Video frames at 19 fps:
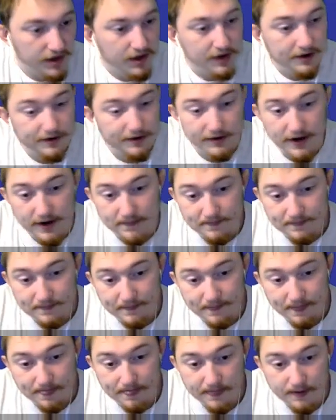Alright,
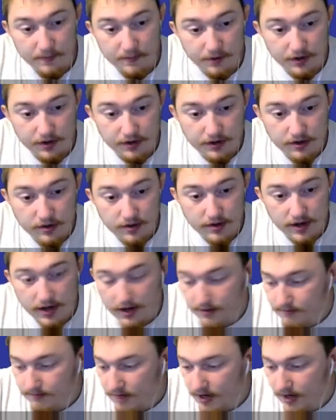we're going to go ahead
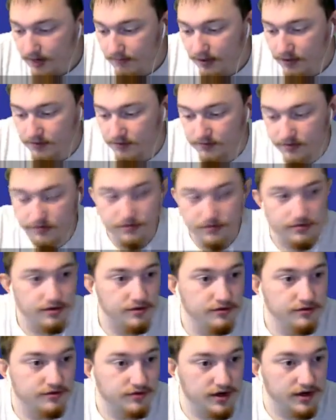and make a bunch more
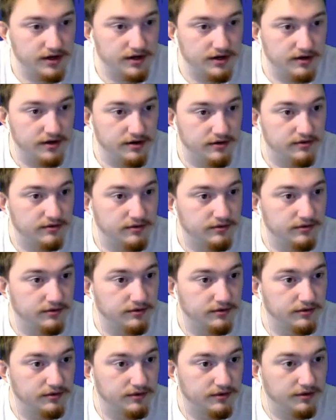drones right now.
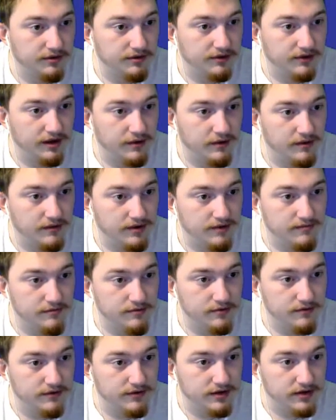That way we can
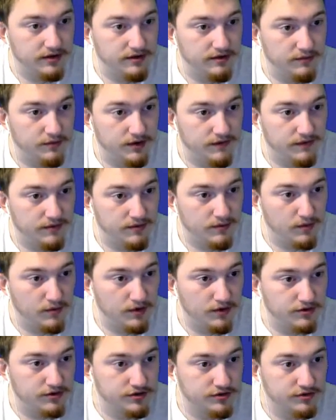move in whenever we
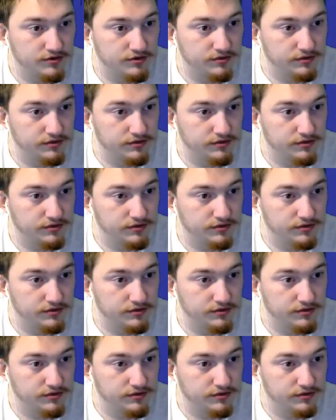want to.